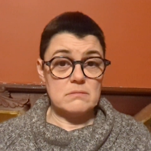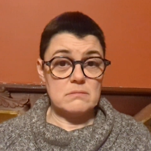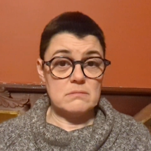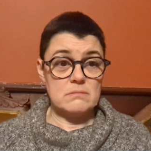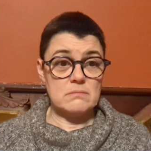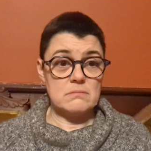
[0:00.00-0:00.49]

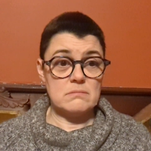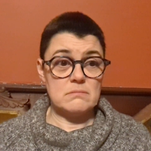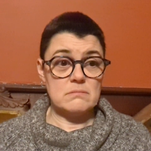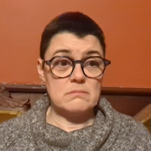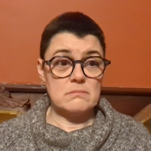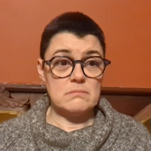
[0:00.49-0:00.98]

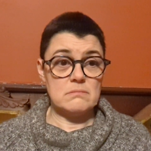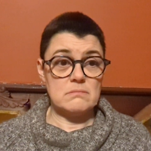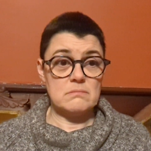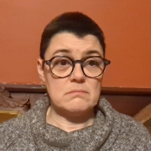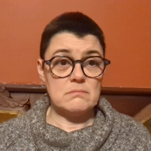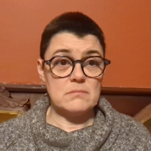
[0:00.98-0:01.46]

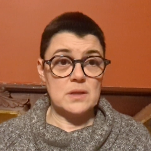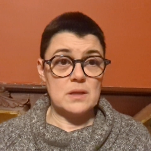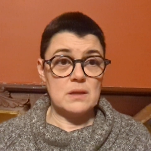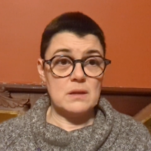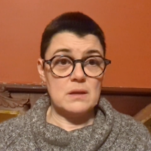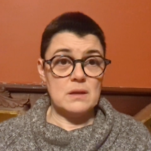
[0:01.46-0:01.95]

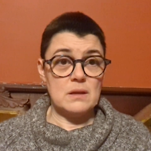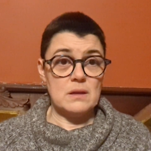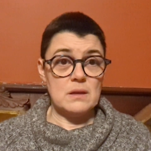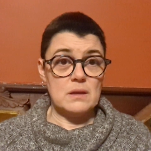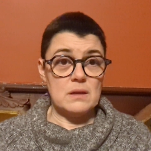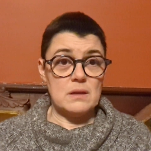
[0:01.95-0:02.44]

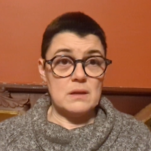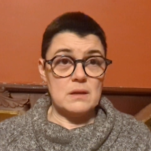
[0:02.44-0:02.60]
No one is speaking in this clip.